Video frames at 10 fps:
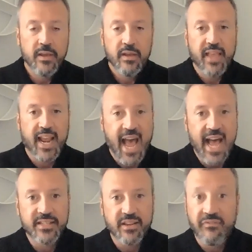that
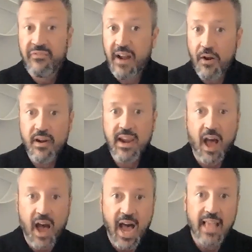has a very
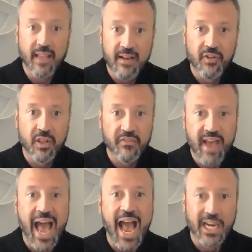high level of
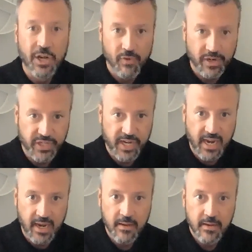
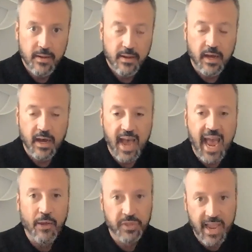accuracy
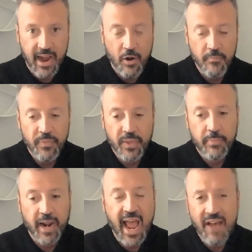out there.
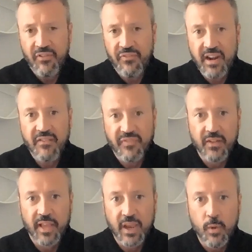But I have a funny
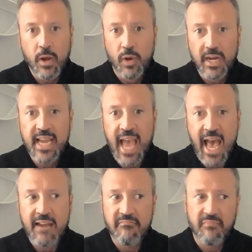feeling we would
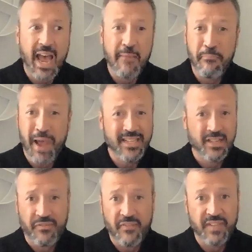get at
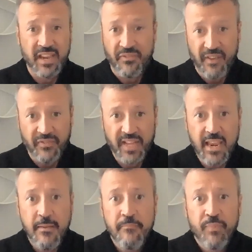best
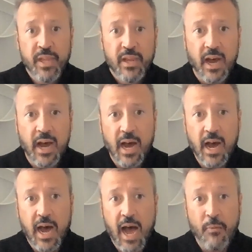50-50.
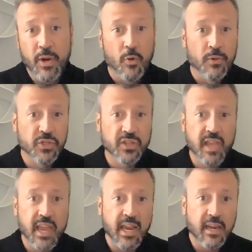I would almost
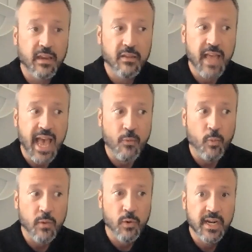think that
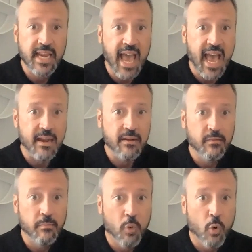we would get
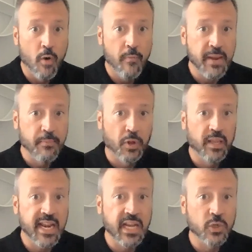more people
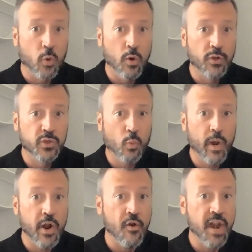leaning towards
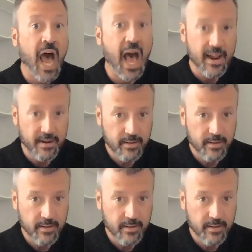we are not